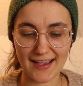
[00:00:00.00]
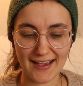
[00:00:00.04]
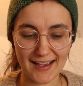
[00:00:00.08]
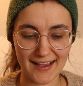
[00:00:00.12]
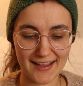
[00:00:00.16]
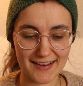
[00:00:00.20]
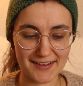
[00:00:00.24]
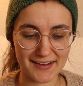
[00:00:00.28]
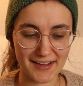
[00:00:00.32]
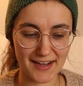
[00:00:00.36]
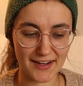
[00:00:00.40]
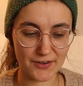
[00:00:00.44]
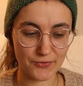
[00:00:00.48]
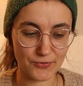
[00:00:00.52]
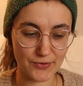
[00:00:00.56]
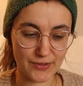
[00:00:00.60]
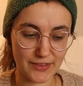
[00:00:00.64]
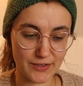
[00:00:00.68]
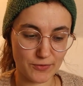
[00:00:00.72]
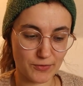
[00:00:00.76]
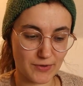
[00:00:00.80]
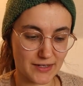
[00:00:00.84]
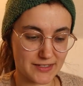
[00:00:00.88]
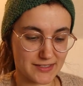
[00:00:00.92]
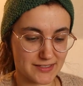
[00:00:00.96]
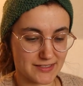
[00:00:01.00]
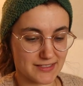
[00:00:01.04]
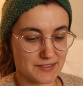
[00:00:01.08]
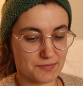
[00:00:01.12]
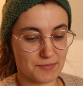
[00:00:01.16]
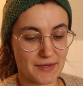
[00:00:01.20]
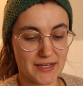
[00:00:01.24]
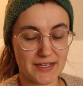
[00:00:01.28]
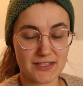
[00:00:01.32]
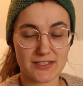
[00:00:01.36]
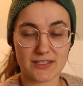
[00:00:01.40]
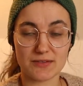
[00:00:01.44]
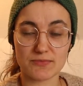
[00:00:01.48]
And I really wanted to
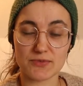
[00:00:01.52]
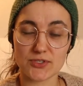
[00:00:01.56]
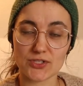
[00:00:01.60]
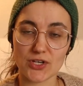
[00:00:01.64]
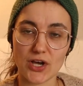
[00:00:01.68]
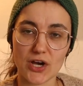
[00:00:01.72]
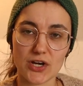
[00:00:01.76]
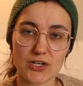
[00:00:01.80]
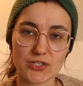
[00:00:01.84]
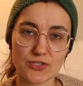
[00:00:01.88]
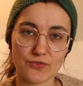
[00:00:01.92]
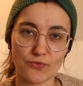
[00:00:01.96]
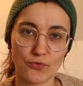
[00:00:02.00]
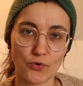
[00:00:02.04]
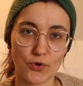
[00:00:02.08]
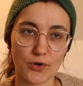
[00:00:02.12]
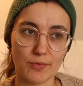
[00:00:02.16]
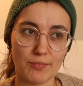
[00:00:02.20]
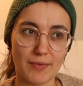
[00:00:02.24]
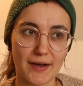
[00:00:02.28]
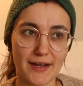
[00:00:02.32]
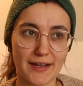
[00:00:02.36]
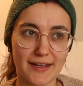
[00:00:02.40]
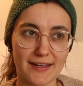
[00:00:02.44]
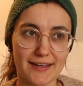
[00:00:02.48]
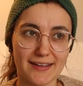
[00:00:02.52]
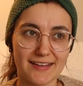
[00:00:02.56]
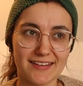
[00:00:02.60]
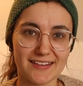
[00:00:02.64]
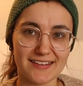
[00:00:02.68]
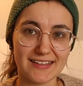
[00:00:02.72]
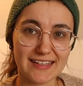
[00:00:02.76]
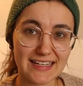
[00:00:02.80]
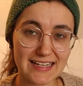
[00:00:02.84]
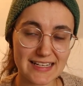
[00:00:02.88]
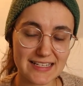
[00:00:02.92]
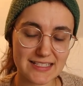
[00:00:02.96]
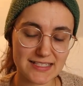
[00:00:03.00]
make some socks for my
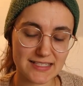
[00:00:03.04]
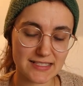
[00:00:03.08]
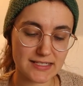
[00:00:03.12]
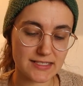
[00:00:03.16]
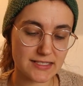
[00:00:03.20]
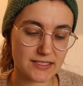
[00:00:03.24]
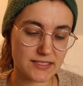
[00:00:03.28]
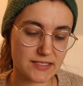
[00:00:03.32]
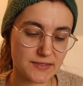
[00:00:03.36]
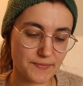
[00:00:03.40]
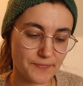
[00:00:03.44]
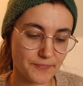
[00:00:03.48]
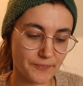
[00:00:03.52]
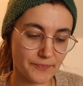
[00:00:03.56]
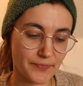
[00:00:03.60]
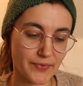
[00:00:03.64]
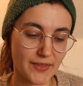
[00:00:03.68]
nieces,